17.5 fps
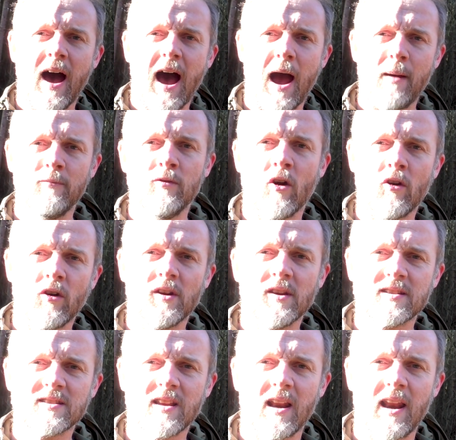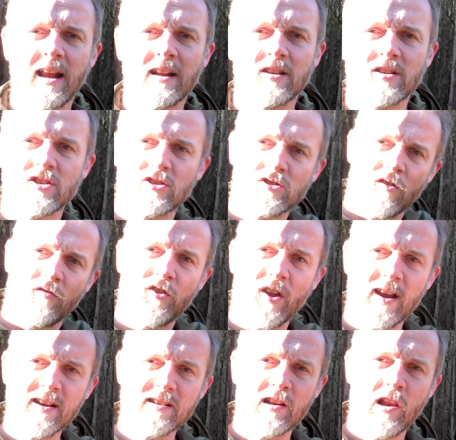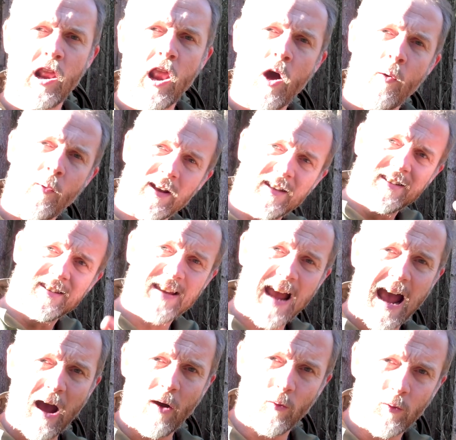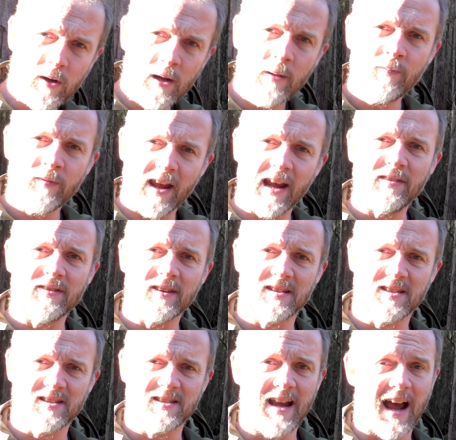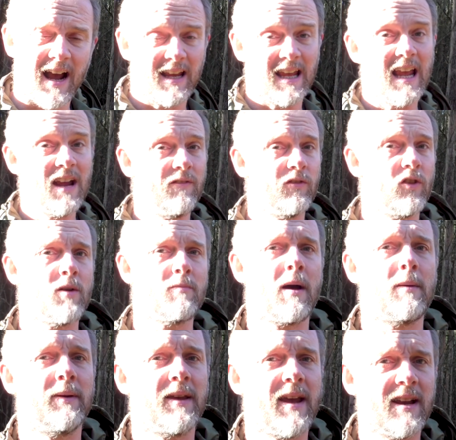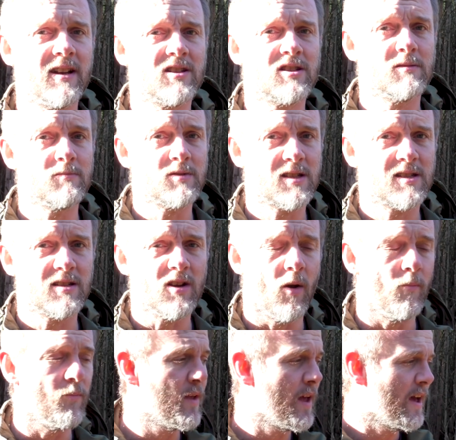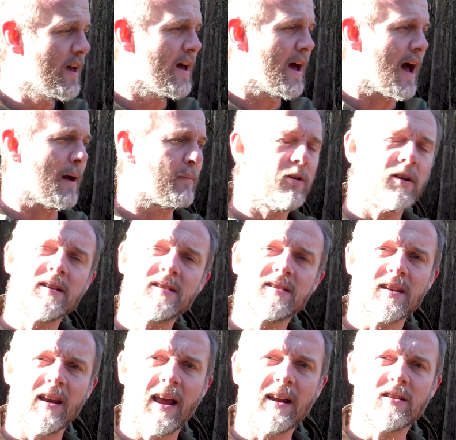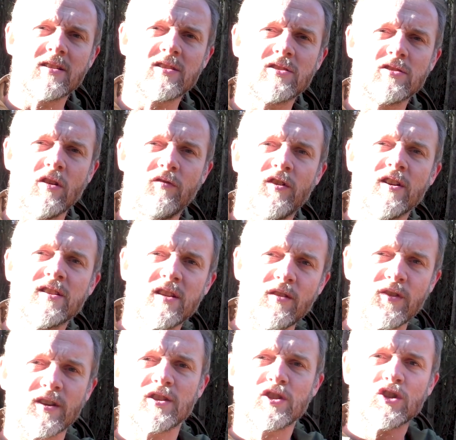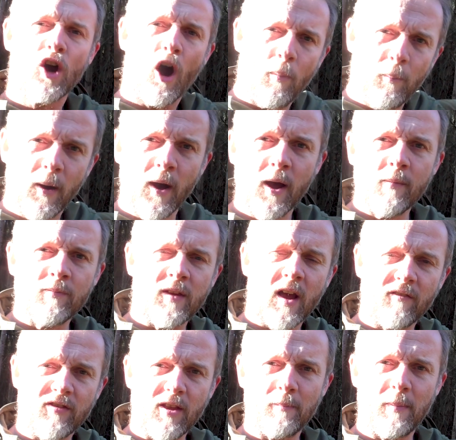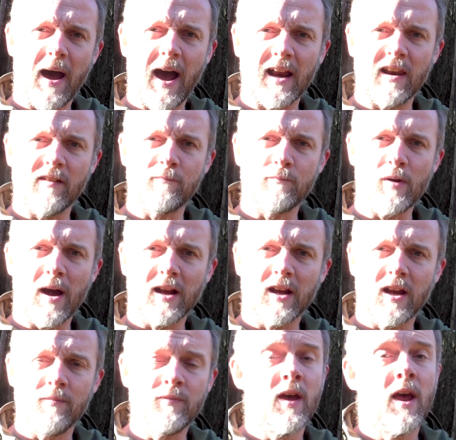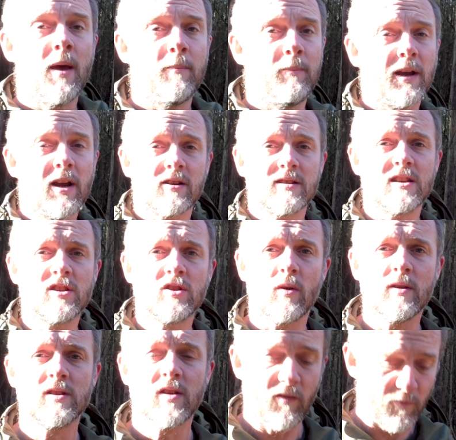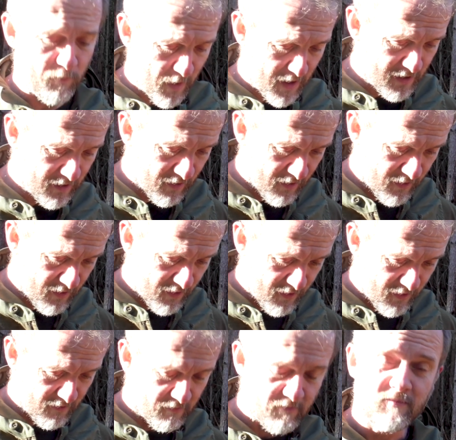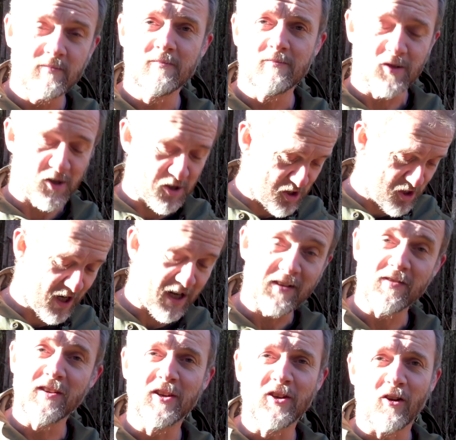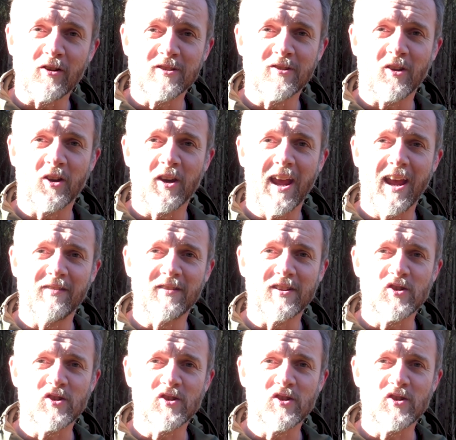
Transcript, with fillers: I'm not going to select the stuff that is lower down in the stack, even though it might be getting some sun. I'm going to select the stuff that's at the top of the pile of bracken because it's going to have been just checking the dog's not going to hit the